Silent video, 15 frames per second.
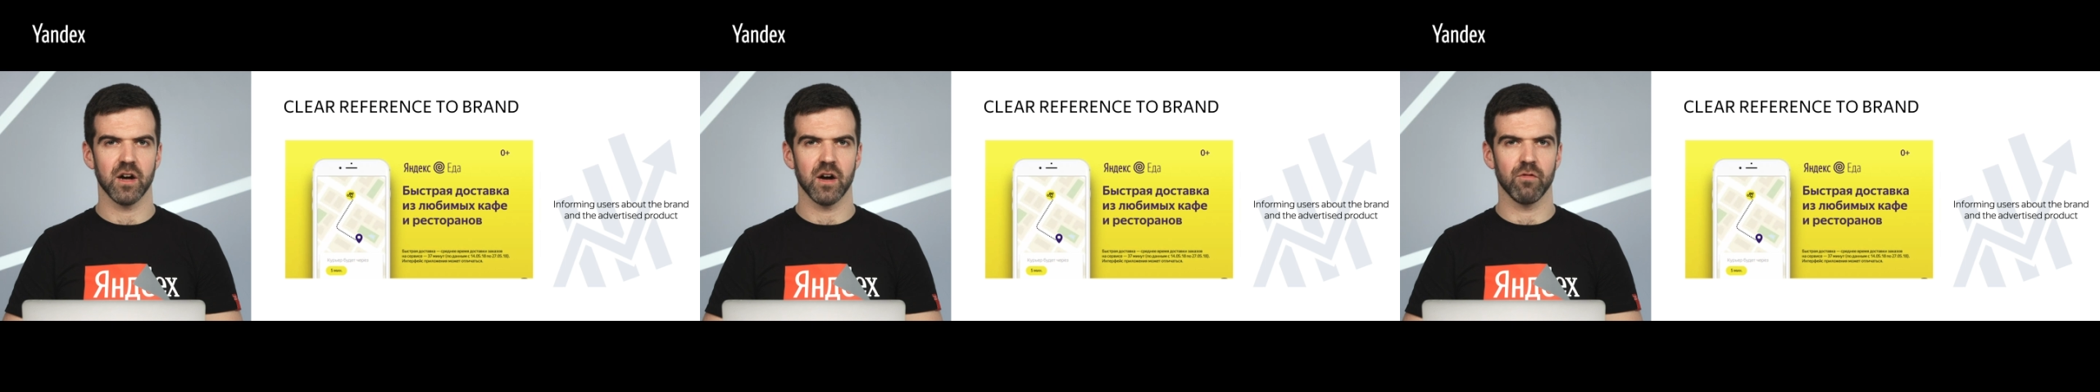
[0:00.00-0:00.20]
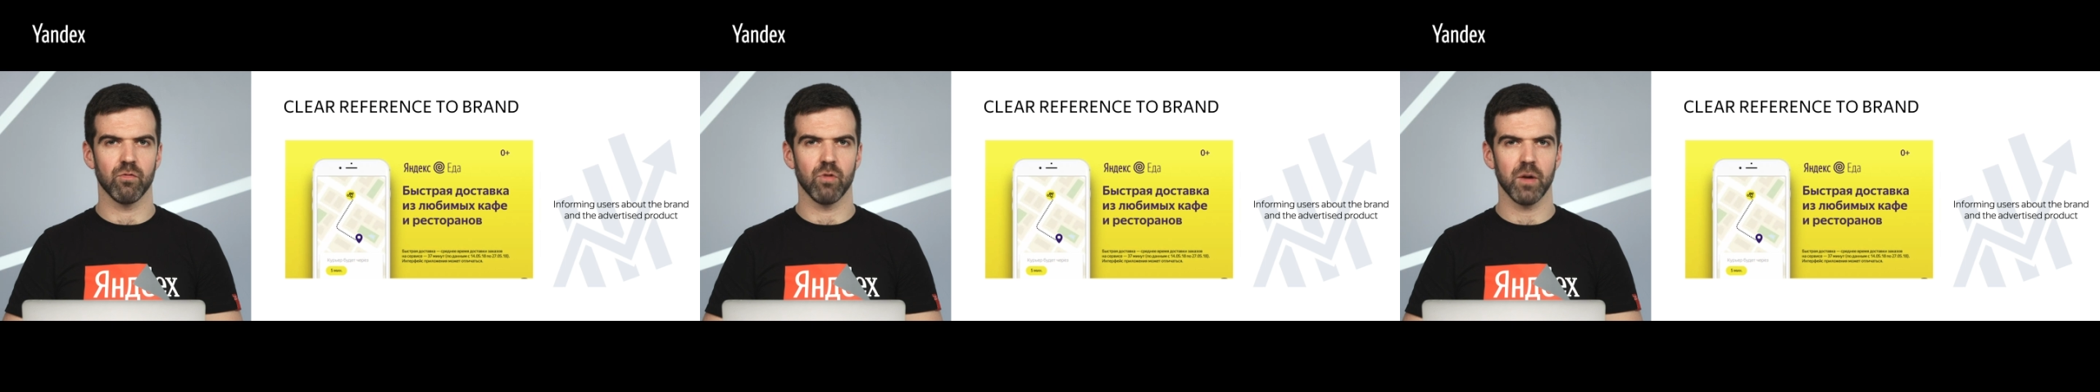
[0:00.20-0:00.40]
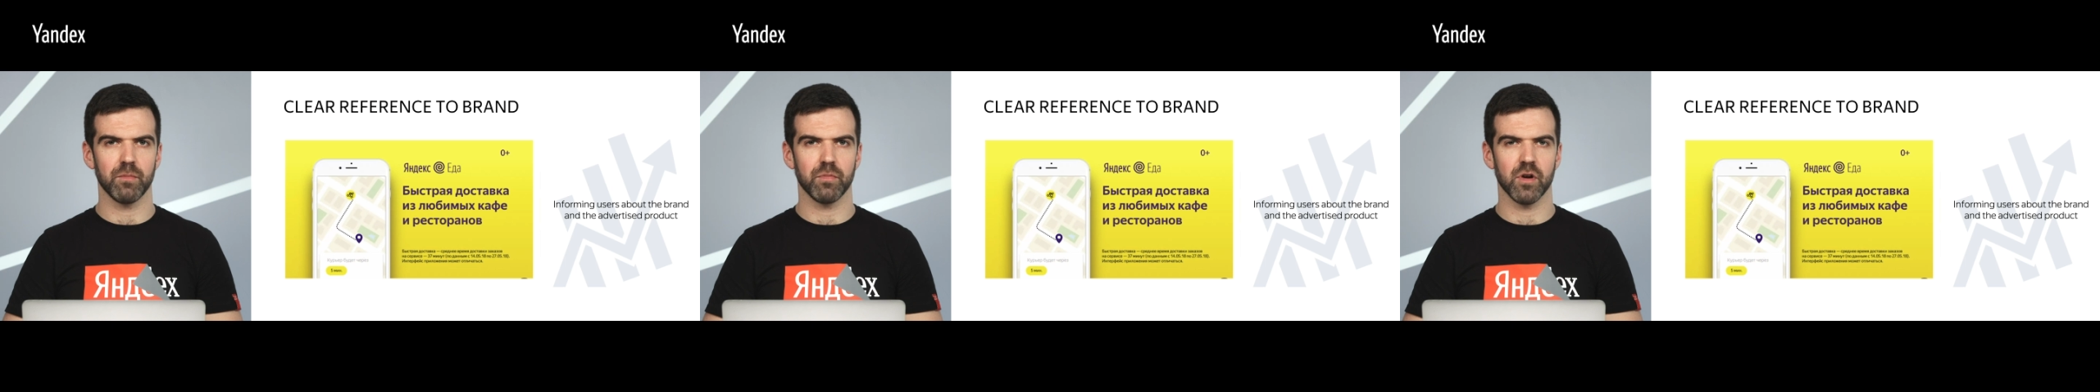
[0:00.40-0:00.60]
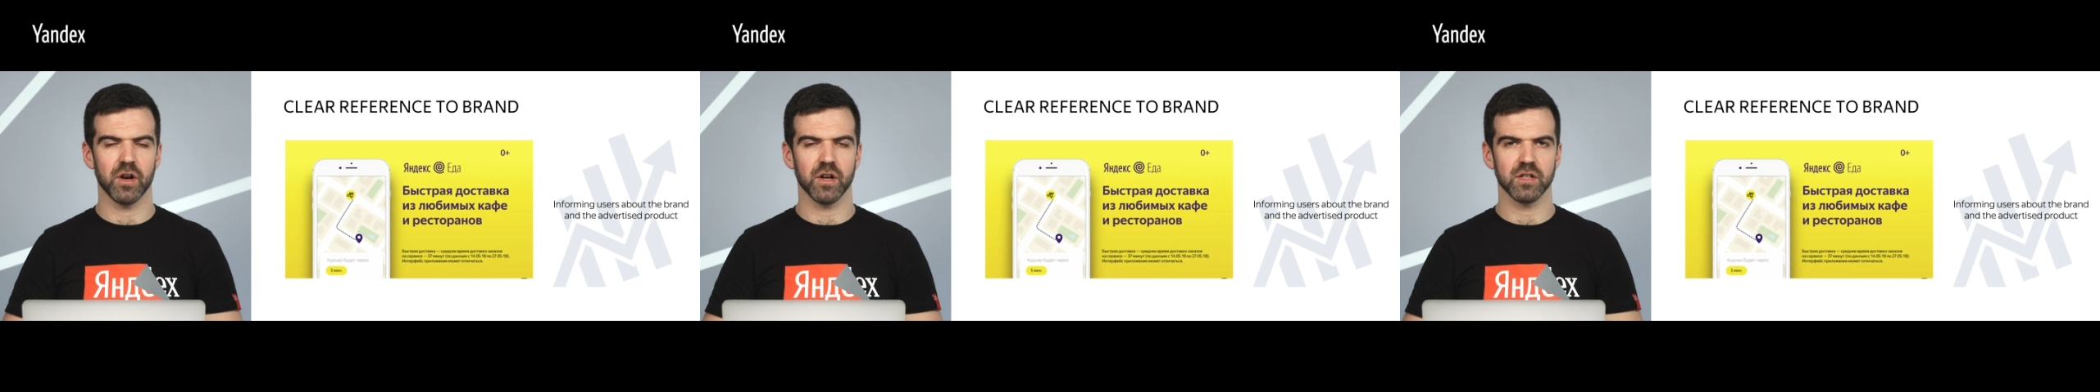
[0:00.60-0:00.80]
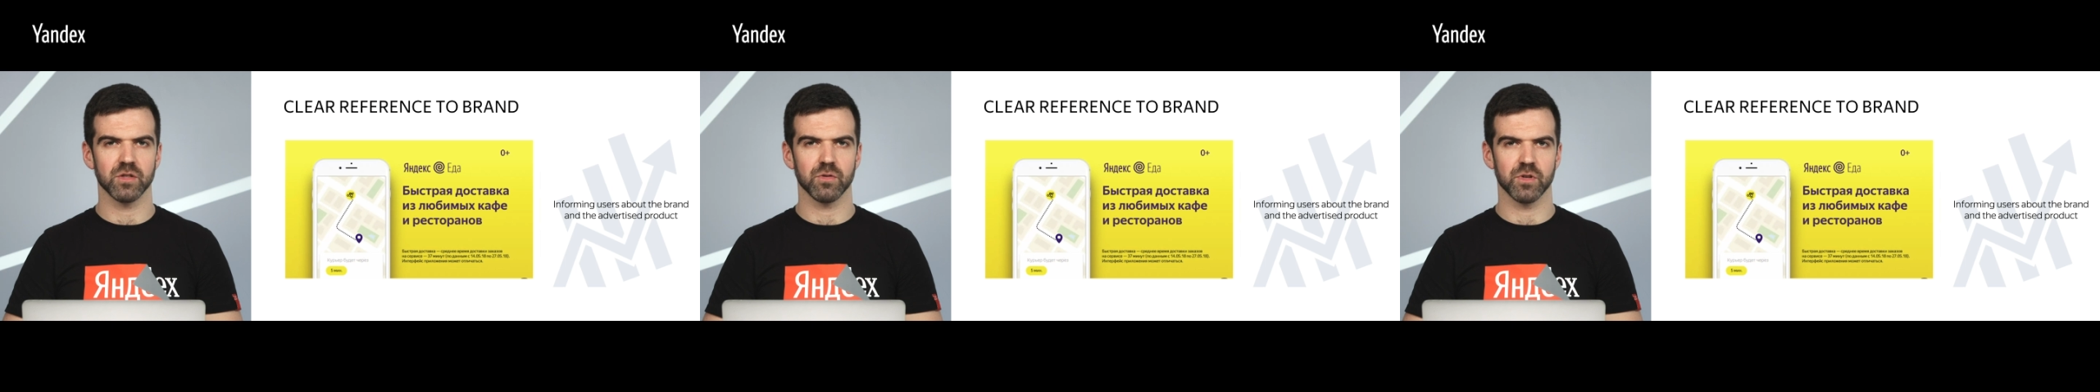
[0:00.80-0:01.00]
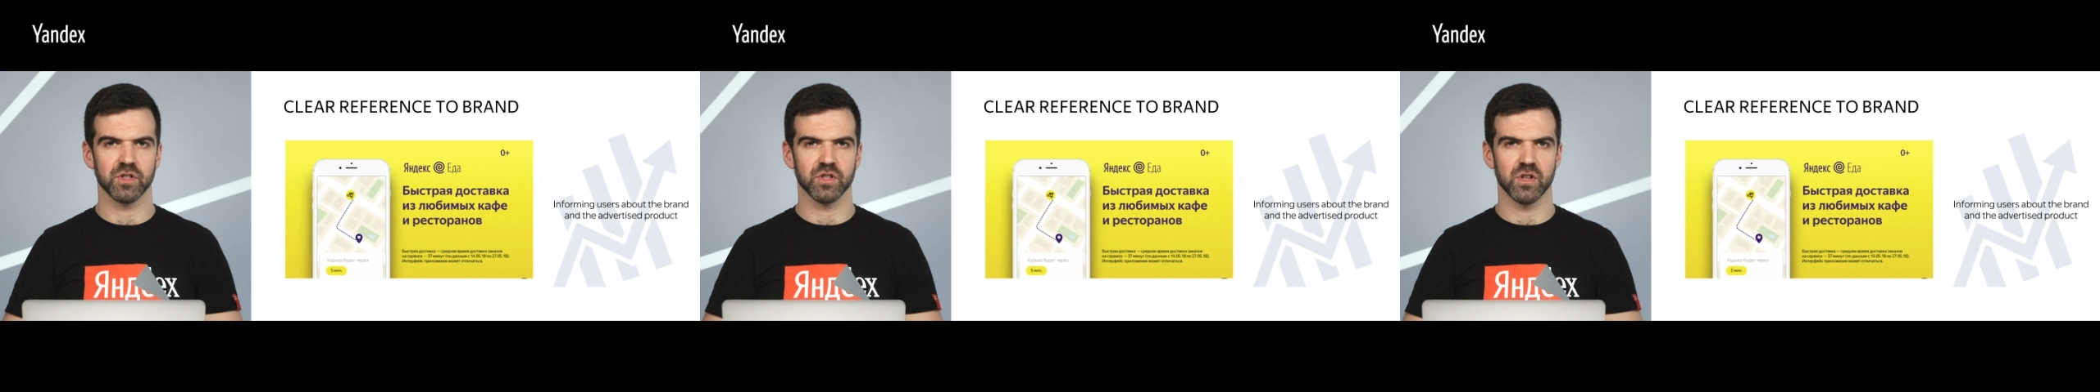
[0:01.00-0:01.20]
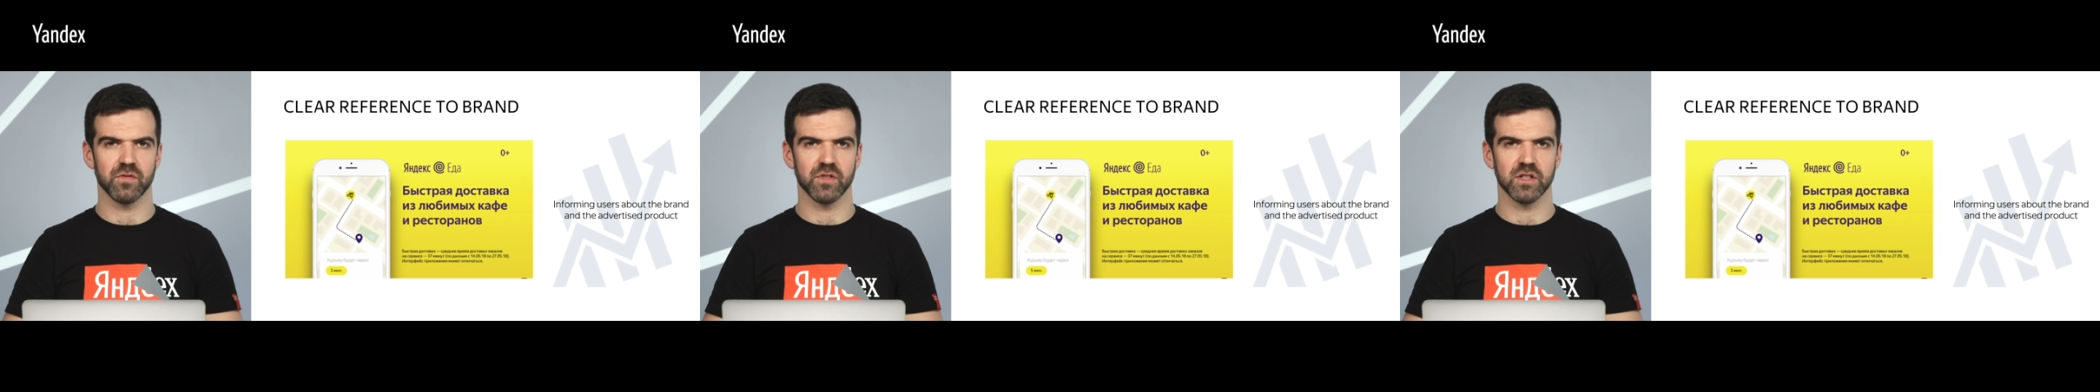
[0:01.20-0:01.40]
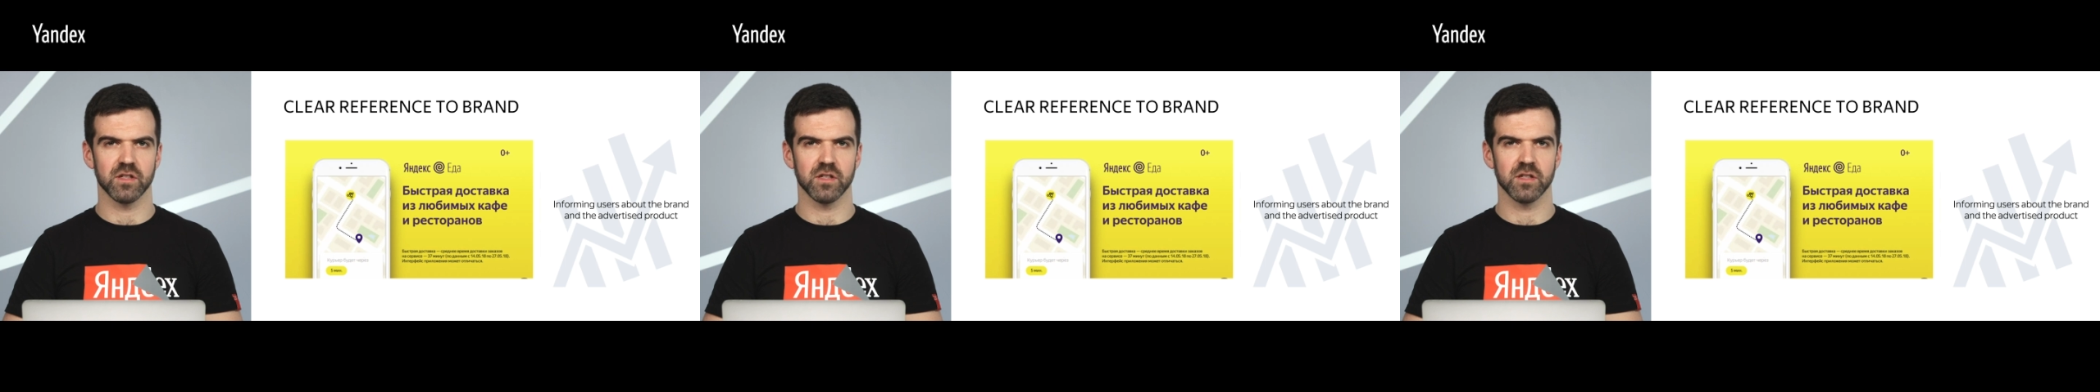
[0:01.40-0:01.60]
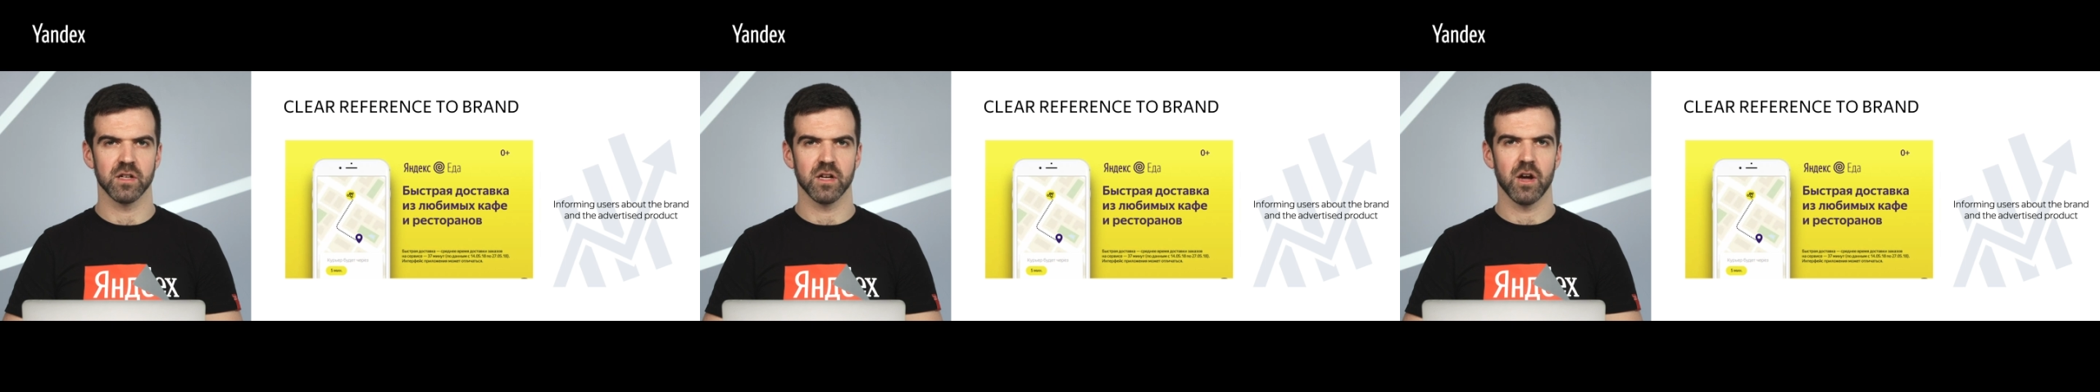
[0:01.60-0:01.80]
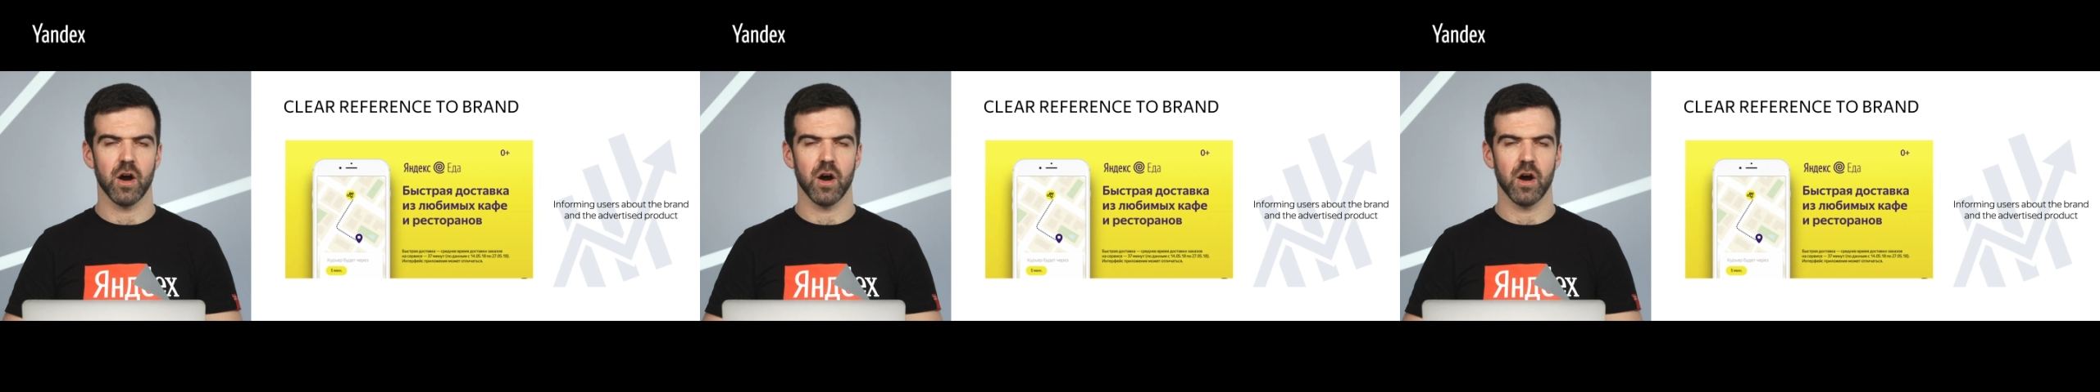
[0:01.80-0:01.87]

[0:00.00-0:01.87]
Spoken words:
of what products or services